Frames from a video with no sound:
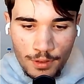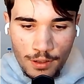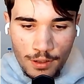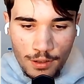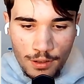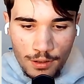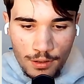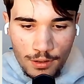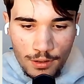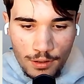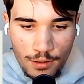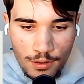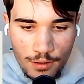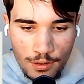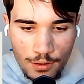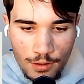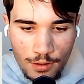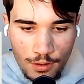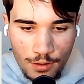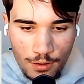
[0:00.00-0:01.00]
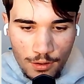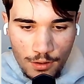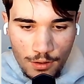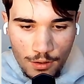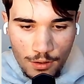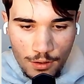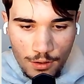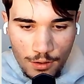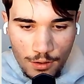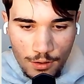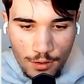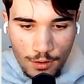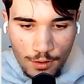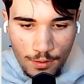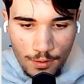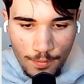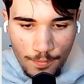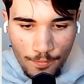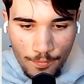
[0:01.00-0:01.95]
No one is speaking in this clip.